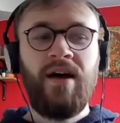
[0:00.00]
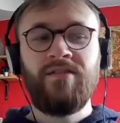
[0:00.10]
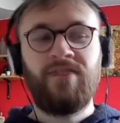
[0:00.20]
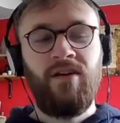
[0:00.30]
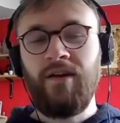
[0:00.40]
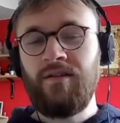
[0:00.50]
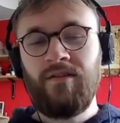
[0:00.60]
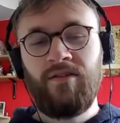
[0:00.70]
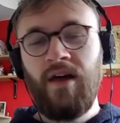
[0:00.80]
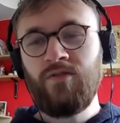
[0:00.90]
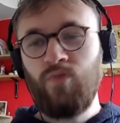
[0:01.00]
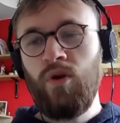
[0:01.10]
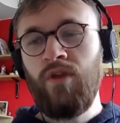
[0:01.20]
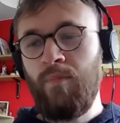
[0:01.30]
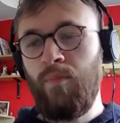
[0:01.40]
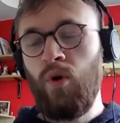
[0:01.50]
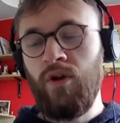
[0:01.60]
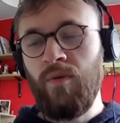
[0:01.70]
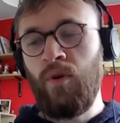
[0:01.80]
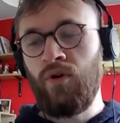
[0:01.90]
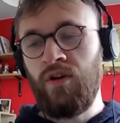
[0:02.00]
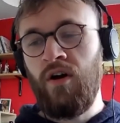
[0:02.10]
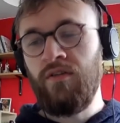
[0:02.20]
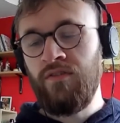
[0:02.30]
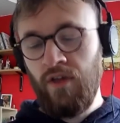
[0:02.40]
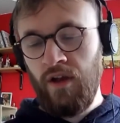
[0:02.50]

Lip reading: one of the podcasts that